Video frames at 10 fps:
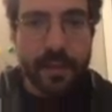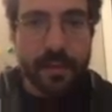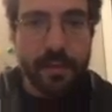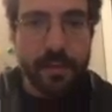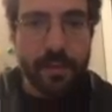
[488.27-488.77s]

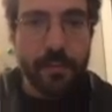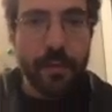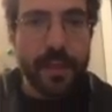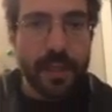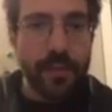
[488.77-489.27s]
the
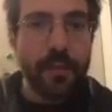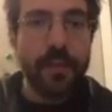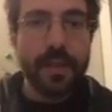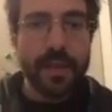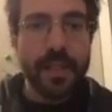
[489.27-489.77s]
private sector
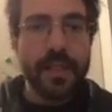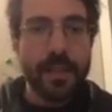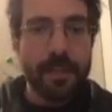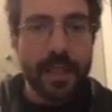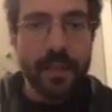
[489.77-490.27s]
is
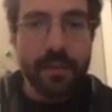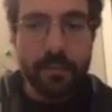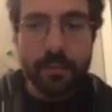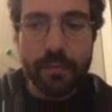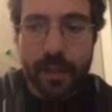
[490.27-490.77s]
accepting
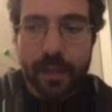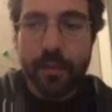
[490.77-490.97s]
to